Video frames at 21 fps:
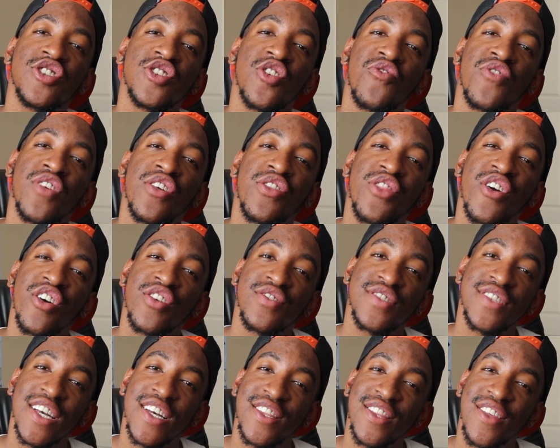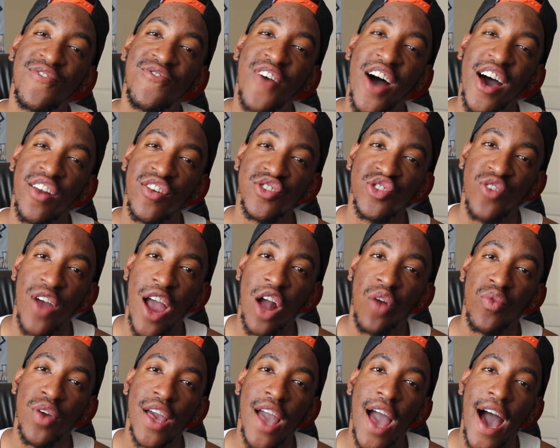so for the 13th and final
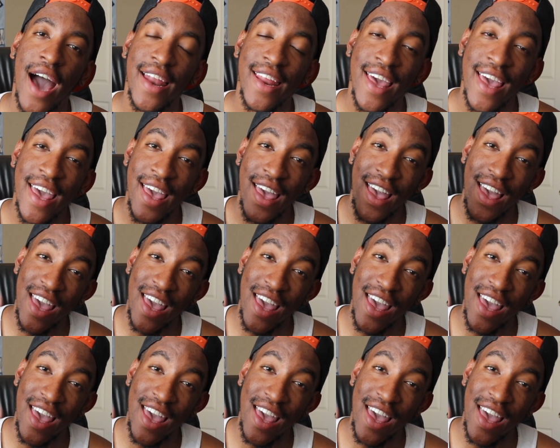track, we got